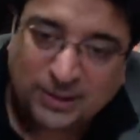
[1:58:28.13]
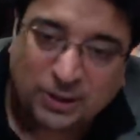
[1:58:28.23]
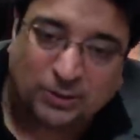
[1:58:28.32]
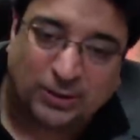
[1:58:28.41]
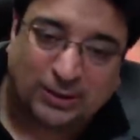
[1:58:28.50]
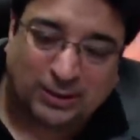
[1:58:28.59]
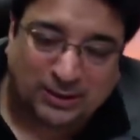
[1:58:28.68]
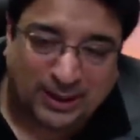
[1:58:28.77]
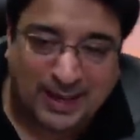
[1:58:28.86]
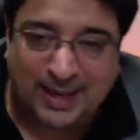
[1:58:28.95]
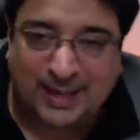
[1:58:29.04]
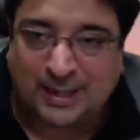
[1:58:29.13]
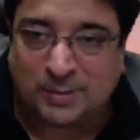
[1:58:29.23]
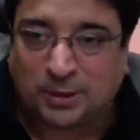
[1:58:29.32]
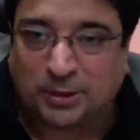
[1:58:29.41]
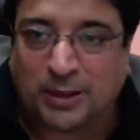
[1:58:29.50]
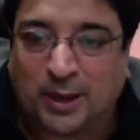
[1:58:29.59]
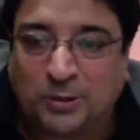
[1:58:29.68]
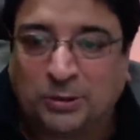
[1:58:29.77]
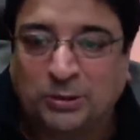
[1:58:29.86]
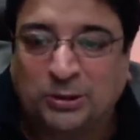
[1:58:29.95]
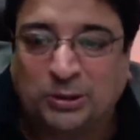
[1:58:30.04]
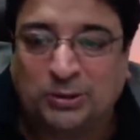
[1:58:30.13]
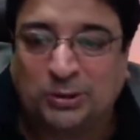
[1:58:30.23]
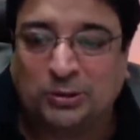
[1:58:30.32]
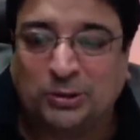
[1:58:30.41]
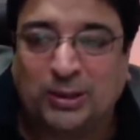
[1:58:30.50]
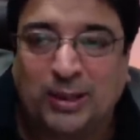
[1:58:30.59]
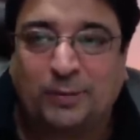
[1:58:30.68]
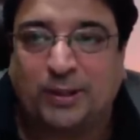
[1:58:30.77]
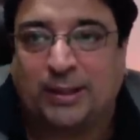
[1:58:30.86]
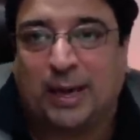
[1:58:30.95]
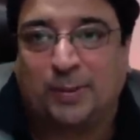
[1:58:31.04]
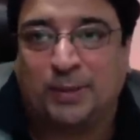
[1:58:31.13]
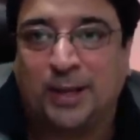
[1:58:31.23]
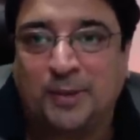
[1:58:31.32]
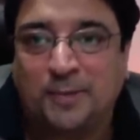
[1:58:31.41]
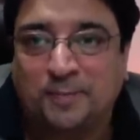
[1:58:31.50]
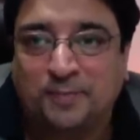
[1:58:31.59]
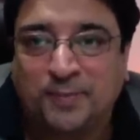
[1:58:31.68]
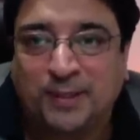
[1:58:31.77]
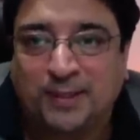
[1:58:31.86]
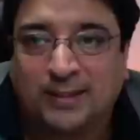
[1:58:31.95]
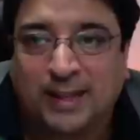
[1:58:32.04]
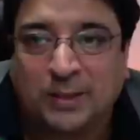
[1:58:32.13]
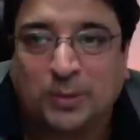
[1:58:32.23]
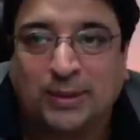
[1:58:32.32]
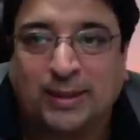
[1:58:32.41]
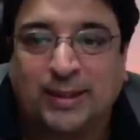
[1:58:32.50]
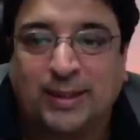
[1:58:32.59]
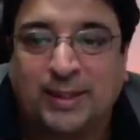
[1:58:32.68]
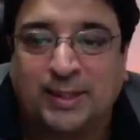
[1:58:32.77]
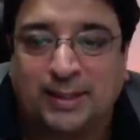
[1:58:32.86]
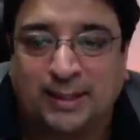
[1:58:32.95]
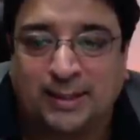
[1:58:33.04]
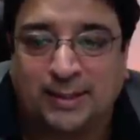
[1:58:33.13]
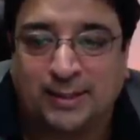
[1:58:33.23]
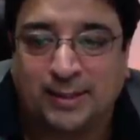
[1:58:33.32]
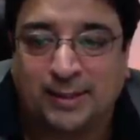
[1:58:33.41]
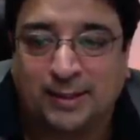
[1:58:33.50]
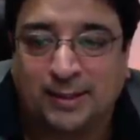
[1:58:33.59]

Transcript: so the thing is, I'm not allowed to leave the tabs, huh? That's what the condition is.